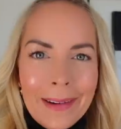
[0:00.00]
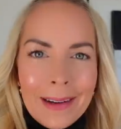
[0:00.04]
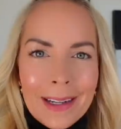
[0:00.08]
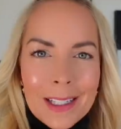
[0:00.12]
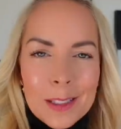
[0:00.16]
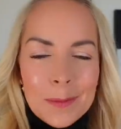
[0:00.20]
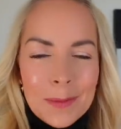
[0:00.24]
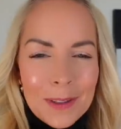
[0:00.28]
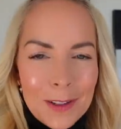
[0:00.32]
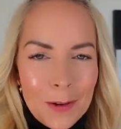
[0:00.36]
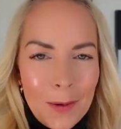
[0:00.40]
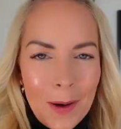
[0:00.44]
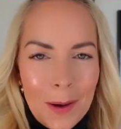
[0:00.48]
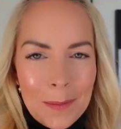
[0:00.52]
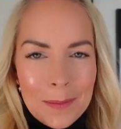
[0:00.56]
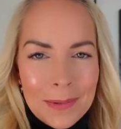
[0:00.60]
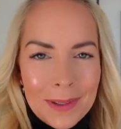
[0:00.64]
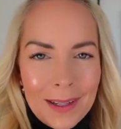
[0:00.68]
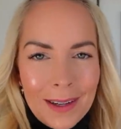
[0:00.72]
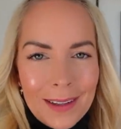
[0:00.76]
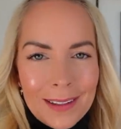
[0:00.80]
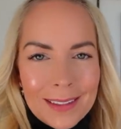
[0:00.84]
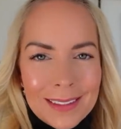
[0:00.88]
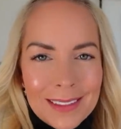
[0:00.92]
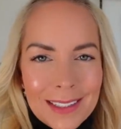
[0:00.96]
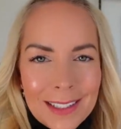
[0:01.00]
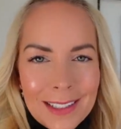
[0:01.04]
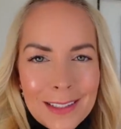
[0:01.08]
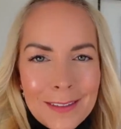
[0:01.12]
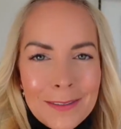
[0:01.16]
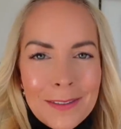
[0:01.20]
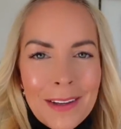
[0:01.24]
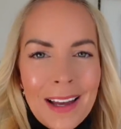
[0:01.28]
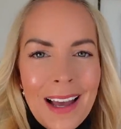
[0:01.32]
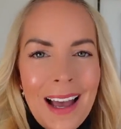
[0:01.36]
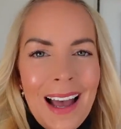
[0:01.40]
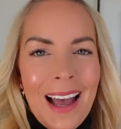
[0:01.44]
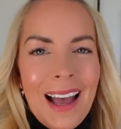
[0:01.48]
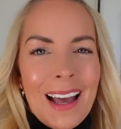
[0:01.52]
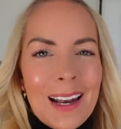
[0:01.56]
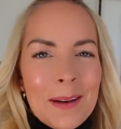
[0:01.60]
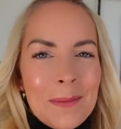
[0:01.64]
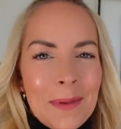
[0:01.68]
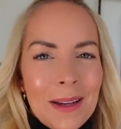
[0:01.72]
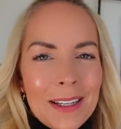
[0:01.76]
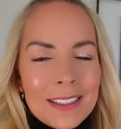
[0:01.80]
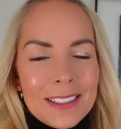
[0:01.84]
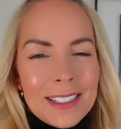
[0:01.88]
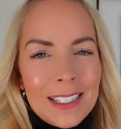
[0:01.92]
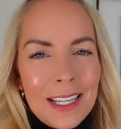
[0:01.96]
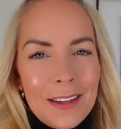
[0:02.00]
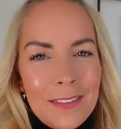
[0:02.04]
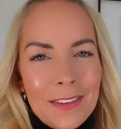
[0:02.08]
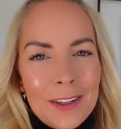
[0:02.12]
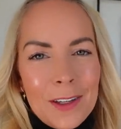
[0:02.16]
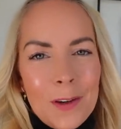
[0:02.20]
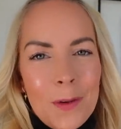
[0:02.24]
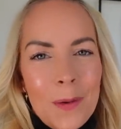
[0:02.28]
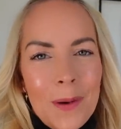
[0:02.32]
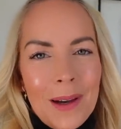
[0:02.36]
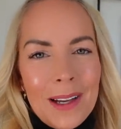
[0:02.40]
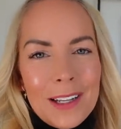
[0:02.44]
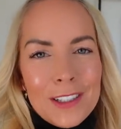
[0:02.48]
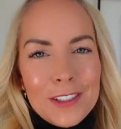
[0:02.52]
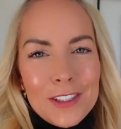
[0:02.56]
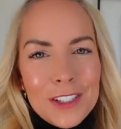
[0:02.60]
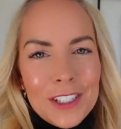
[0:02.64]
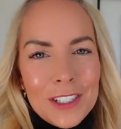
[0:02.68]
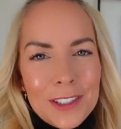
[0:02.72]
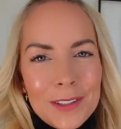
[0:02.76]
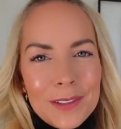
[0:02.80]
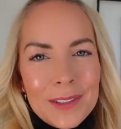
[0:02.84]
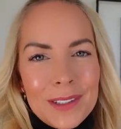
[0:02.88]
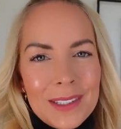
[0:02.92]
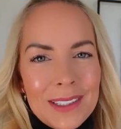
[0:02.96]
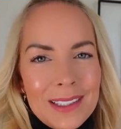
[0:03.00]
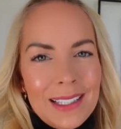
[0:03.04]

It's been quite productive and I'm actually having quite a chilled